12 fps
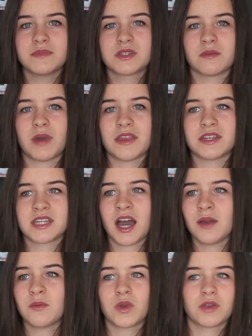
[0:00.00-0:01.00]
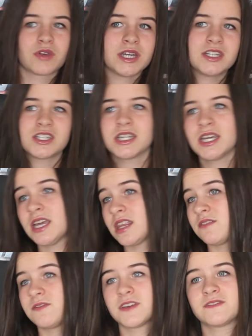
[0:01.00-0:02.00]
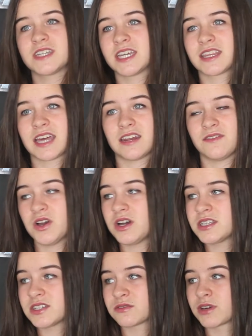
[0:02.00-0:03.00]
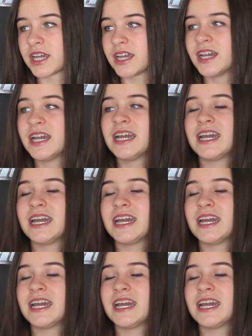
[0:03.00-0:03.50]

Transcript: so by the time we reach the 50th anniversary